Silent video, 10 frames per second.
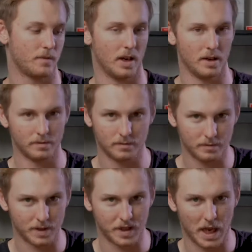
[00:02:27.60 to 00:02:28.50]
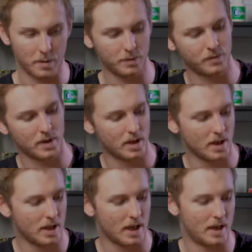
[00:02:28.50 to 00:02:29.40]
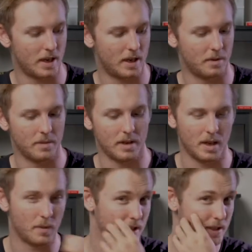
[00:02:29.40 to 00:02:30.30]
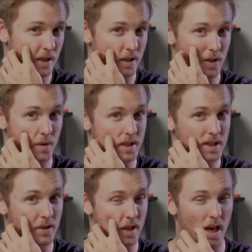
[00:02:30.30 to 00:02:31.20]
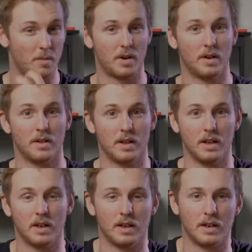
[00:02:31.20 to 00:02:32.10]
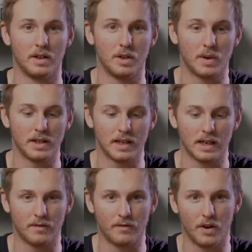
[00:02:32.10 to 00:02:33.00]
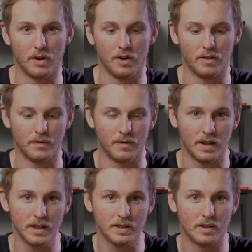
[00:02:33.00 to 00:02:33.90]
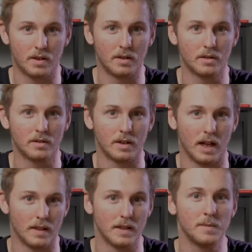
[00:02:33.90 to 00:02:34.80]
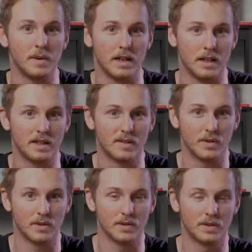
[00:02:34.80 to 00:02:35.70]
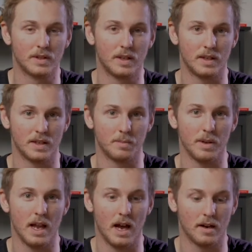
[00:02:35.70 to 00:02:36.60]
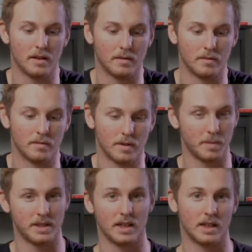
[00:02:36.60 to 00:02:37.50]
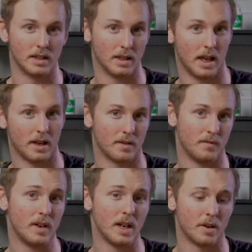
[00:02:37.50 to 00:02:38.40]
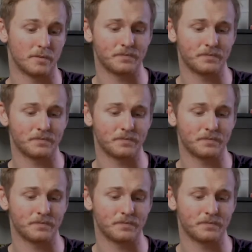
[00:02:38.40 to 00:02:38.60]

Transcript: via this cable. And what that's going to do is tell the camera that you want to take a photo for this long at this many intervals to spit out a particular length of video.